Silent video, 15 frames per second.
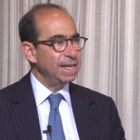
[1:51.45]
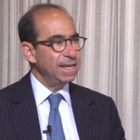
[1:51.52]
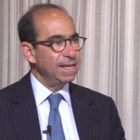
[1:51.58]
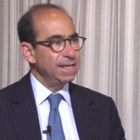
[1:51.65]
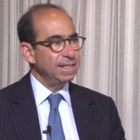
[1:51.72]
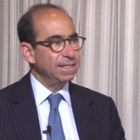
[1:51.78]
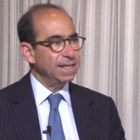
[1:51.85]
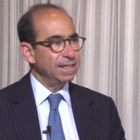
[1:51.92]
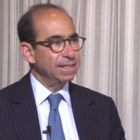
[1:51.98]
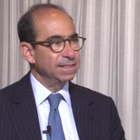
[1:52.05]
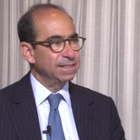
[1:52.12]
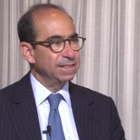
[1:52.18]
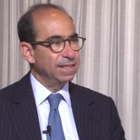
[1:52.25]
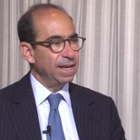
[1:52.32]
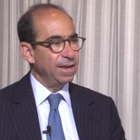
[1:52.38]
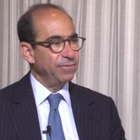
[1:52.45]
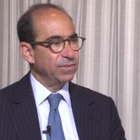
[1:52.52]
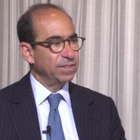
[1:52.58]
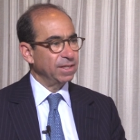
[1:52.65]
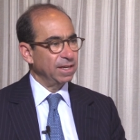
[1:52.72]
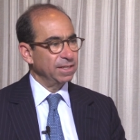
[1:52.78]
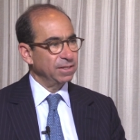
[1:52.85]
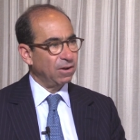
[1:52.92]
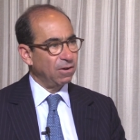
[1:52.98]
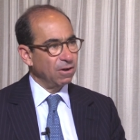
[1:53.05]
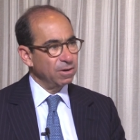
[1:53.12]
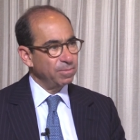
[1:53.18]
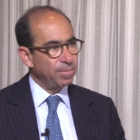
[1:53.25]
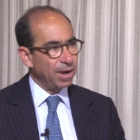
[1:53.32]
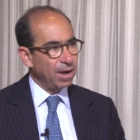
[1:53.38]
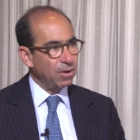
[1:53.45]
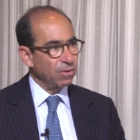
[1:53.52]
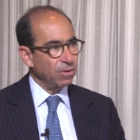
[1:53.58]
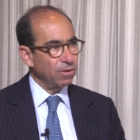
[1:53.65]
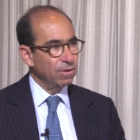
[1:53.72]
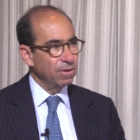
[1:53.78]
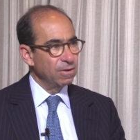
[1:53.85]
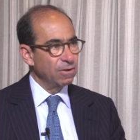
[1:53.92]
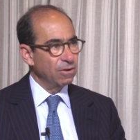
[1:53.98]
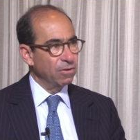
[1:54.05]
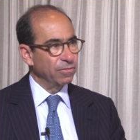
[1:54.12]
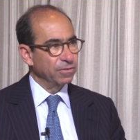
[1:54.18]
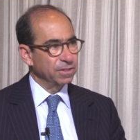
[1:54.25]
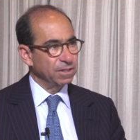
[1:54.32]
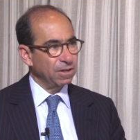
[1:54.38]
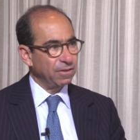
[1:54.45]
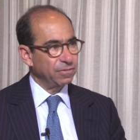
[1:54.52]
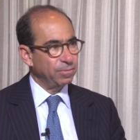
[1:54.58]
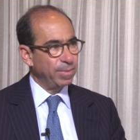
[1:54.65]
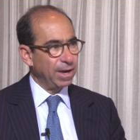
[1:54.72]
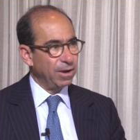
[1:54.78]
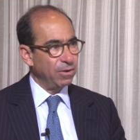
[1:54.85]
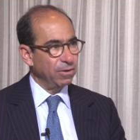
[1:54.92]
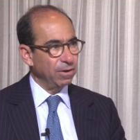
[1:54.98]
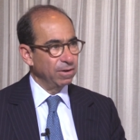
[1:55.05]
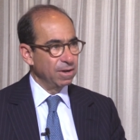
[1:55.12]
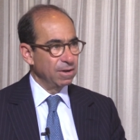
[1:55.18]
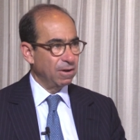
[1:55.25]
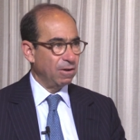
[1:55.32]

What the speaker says: a tendency to emphasize hard power over soft power,